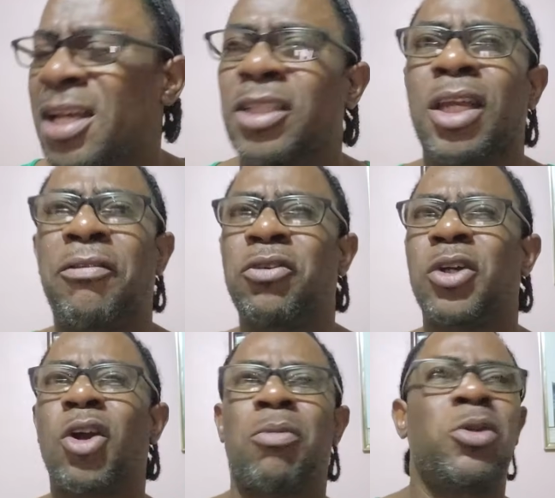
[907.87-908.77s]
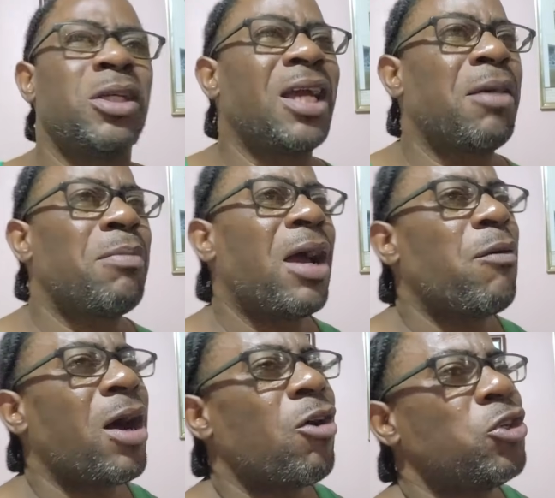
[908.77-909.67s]
So if you no come you can buy
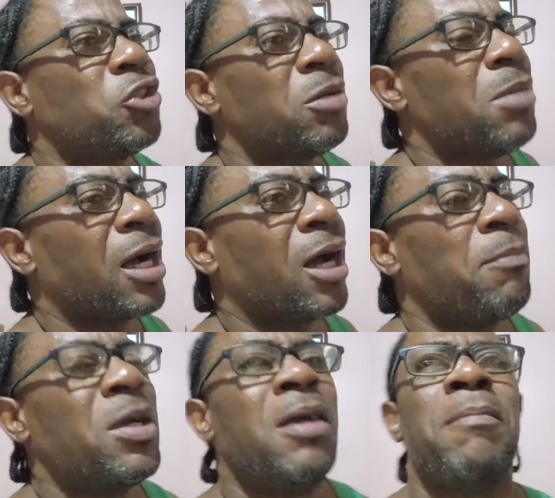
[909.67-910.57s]
100 block and